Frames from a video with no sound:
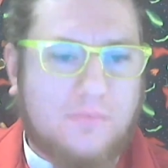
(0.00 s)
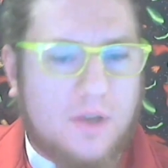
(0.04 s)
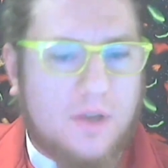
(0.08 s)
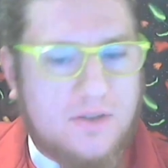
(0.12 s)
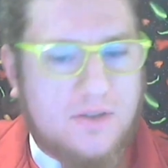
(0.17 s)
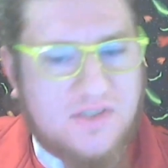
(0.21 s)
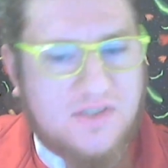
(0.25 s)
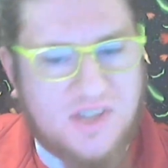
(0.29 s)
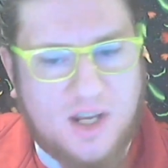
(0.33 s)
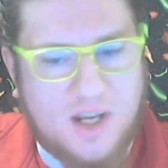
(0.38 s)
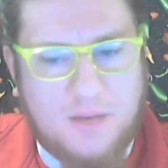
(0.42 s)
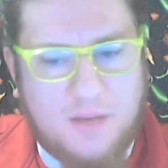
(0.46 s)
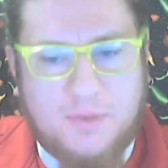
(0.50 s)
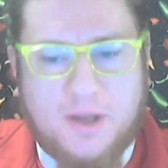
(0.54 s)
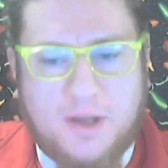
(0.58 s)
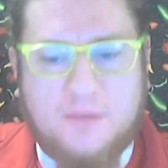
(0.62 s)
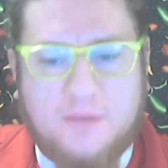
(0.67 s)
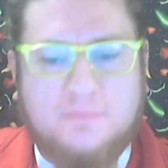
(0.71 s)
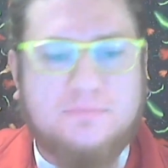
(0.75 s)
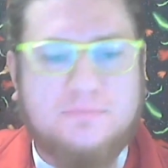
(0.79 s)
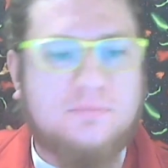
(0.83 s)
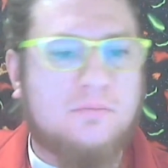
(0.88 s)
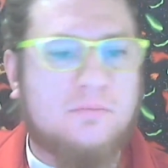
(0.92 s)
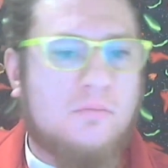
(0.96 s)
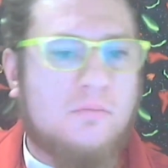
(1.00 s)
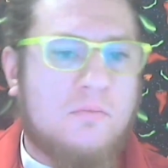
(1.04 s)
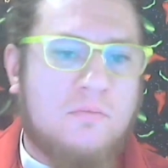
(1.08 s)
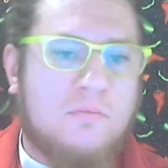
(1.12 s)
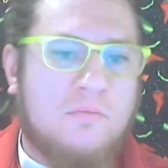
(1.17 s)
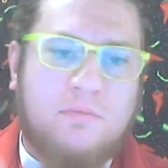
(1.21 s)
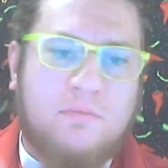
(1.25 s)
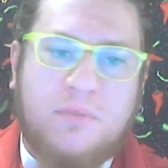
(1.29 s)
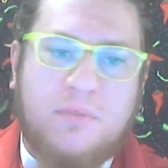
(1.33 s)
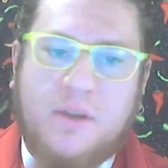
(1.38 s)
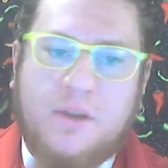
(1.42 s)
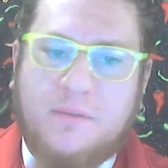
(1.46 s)
Cinnamon,
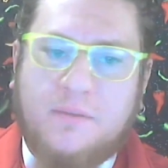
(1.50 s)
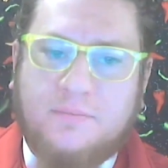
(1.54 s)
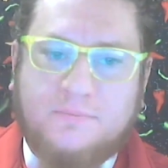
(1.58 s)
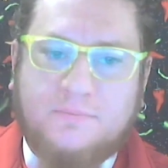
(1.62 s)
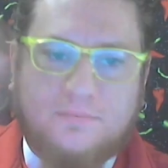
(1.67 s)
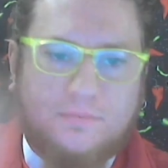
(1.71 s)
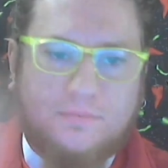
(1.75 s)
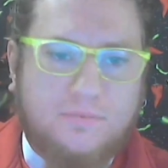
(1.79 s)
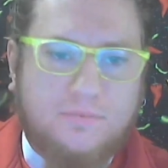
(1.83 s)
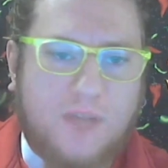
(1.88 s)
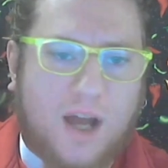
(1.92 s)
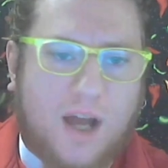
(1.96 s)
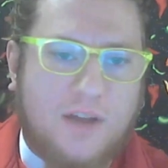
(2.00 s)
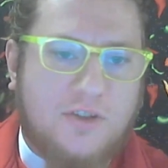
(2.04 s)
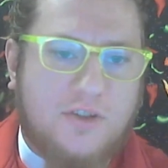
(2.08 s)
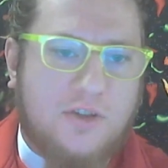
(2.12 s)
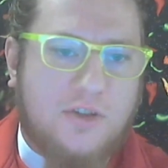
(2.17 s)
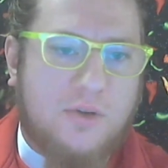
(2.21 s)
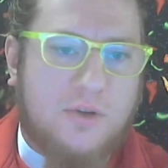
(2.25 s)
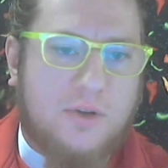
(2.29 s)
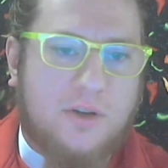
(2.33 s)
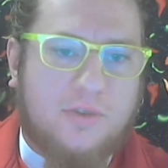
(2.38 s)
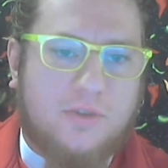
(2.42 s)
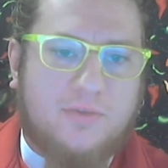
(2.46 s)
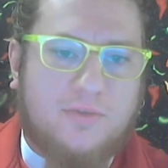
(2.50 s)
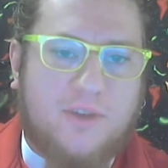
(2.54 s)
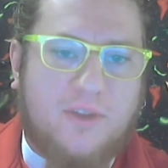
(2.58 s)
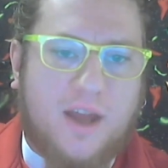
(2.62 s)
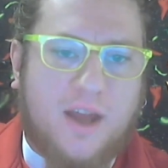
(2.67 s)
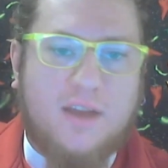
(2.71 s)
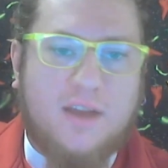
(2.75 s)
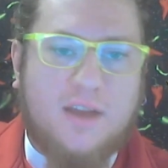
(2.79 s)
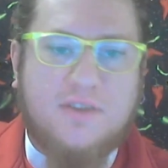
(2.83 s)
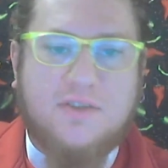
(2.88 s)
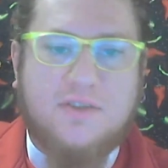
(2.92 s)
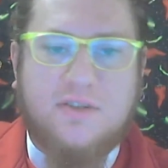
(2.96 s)
not too in your
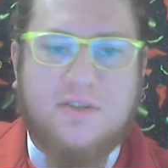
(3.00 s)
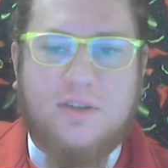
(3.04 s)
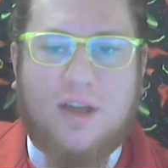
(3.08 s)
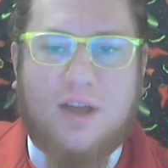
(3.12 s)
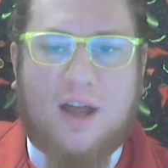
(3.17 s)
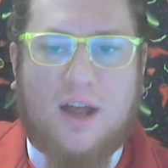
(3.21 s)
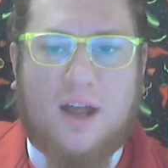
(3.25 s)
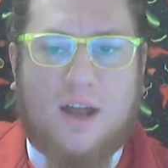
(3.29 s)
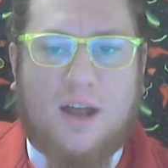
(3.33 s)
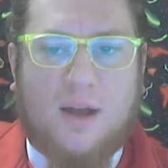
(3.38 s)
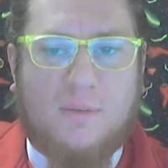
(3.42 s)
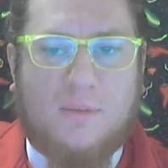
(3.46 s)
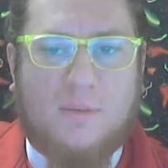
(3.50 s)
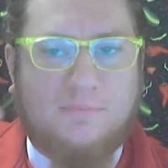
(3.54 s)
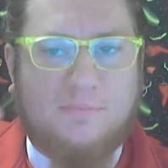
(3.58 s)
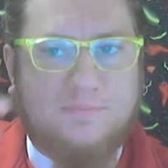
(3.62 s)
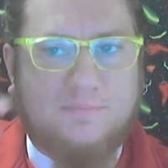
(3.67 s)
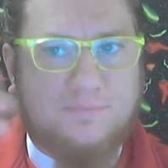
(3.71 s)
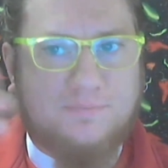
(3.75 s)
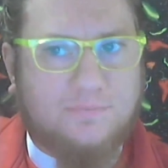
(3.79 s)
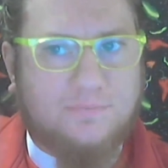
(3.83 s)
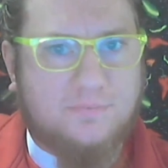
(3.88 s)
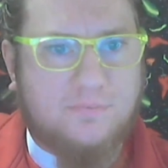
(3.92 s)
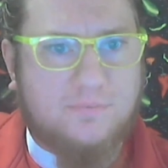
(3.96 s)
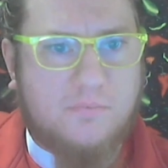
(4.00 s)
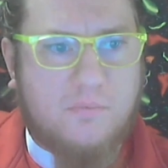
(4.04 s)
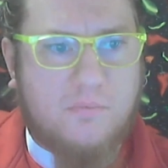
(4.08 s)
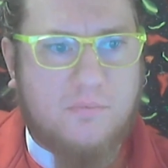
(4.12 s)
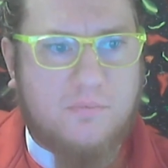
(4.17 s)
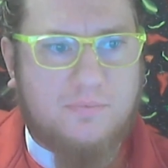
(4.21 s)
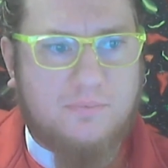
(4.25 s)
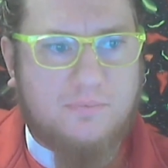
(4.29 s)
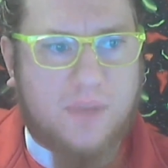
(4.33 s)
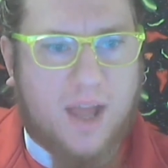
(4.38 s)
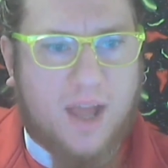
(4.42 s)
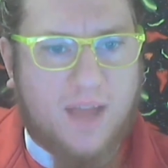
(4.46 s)
face. Um,
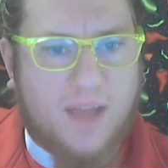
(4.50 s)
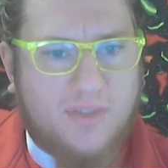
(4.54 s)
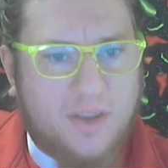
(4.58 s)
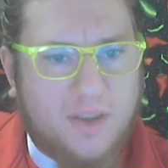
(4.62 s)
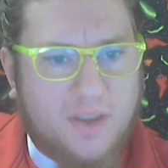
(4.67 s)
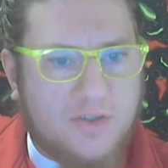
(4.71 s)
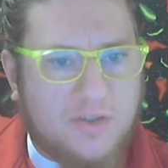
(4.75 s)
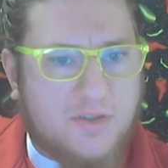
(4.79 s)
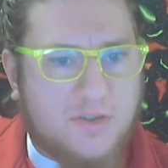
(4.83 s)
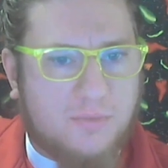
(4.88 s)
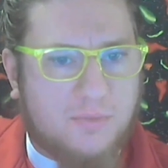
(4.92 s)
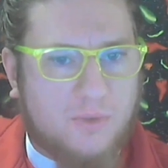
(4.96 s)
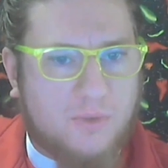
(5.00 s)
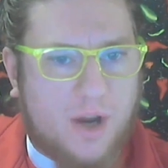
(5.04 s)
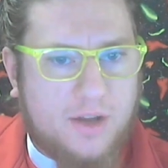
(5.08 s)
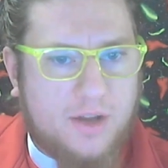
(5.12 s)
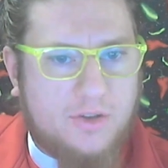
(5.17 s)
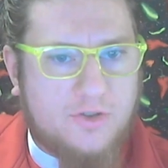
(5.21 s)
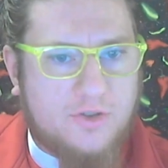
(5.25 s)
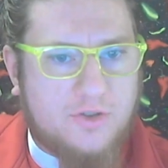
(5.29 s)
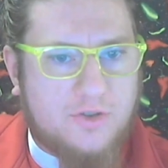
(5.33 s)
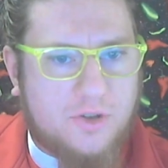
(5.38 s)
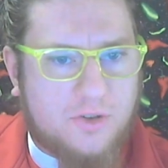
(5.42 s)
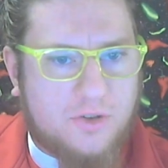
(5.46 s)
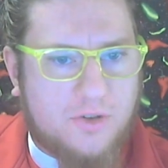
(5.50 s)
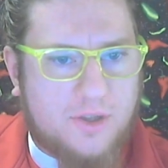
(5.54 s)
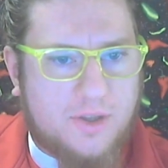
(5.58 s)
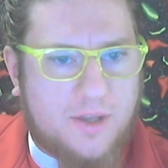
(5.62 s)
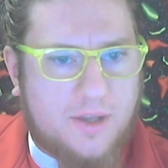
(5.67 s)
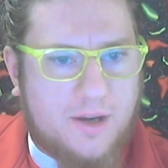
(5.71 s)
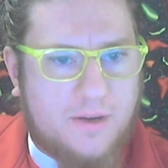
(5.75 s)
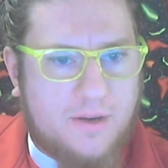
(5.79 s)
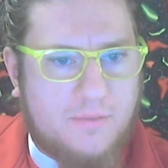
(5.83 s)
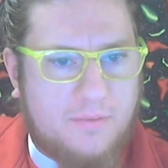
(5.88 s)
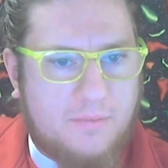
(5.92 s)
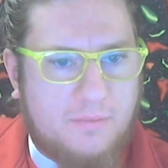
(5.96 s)
I think there's some regular sugar in
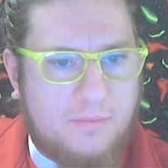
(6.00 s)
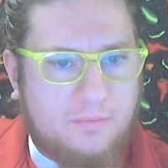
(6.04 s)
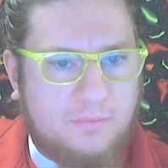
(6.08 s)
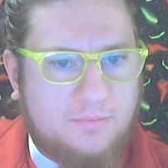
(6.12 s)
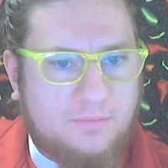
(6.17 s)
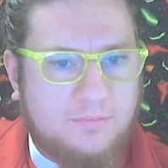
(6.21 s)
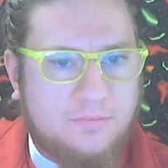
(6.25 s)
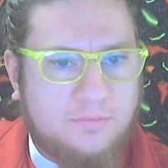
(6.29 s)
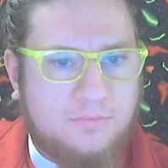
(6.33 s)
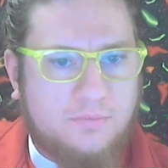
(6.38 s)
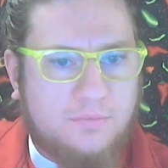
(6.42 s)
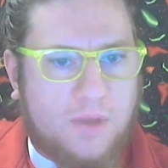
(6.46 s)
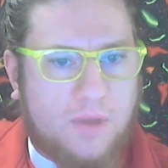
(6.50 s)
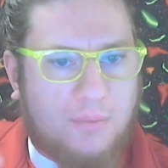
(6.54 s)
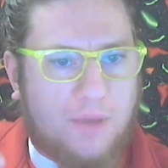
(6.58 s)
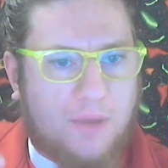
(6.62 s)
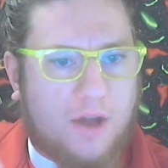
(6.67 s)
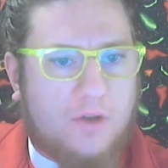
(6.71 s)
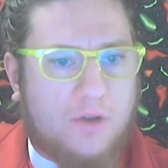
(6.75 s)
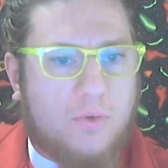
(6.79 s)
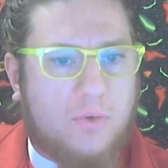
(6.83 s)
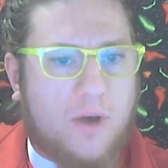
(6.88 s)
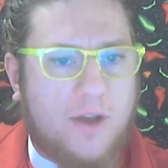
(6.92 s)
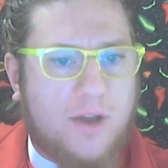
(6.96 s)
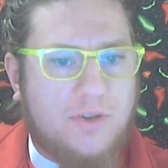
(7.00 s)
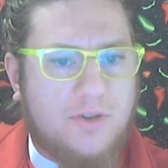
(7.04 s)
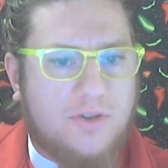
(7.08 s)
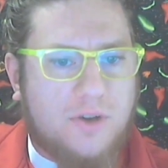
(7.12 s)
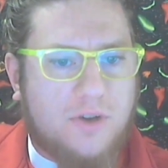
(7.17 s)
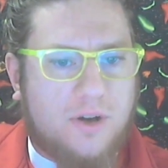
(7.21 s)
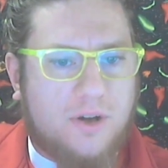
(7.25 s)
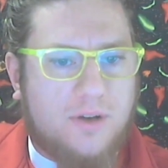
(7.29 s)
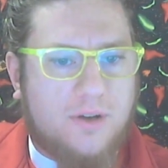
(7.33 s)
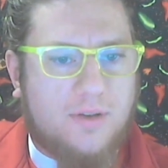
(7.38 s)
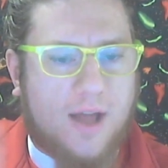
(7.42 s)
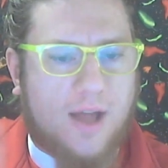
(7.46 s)
there. I'm not quite
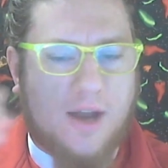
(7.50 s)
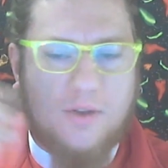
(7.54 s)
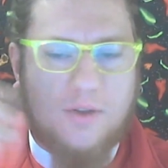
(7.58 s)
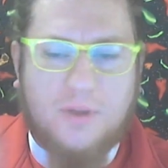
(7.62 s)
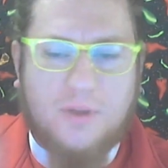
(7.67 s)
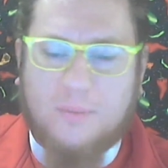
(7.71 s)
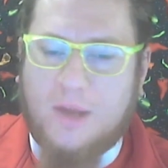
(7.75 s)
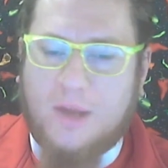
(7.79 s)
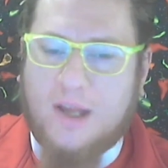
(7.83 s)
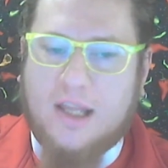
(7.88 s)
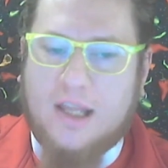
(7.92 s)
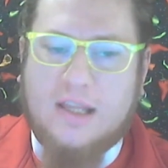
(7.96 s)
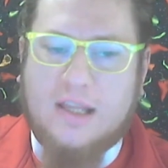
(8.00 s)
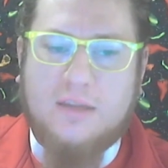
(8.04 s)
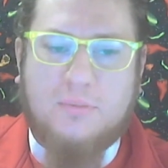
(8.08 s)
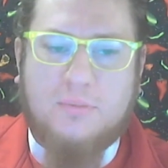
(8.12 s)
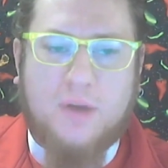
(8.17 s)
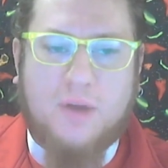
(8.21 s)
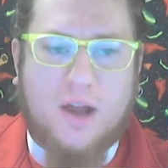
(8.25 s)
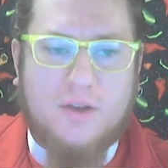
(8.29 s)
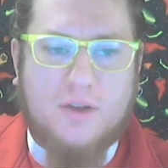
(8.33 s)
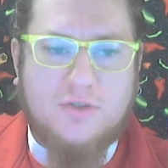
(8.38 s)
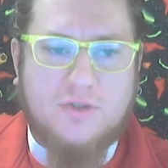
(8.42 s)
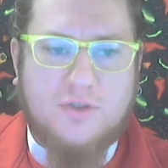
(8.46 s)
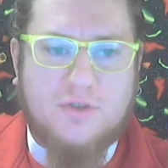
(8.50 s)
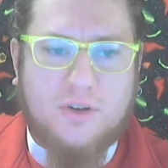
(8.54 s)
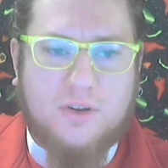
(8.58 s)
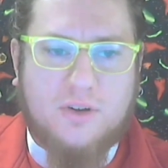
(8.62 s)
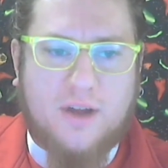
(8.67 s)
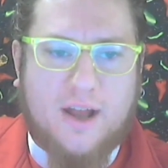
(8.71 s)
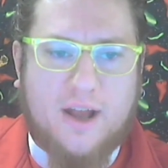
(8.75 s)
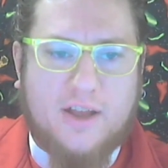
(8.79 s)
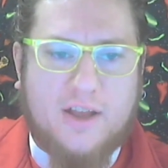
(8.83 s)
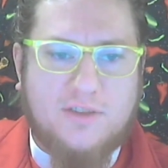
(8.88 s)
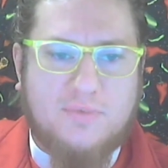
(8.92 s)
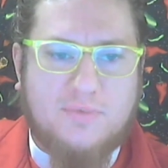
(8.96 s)
sure. I don't. I'm not getting the brown
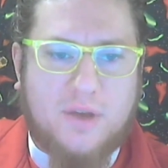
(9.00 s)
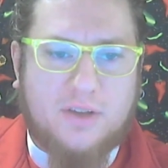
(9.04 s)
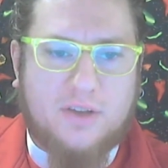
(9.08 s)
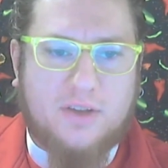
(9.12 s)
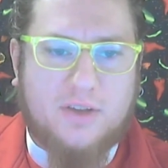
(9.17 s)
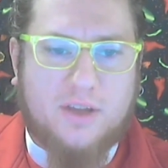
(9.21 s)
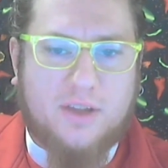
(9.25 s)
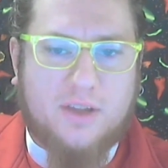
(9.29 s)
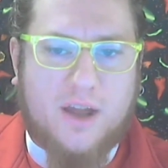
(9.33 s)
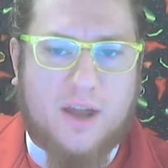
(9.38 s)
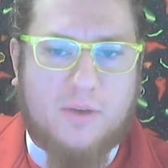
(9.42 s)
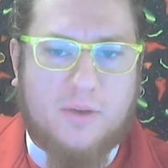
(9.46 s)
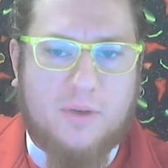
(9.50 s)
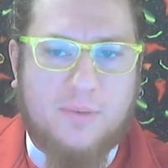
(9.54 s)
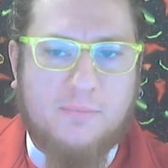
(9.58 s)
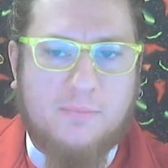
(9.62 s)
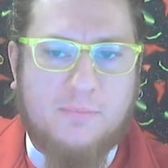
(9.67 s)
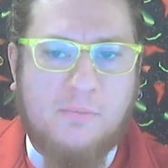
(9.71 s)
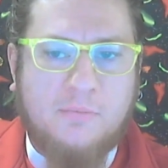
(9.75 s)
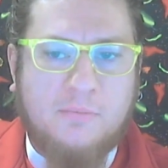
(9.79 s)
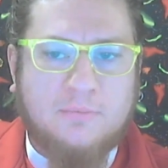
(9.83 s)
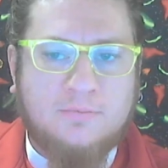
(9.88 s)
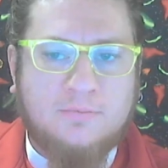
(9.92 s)
sugar aspect on that one,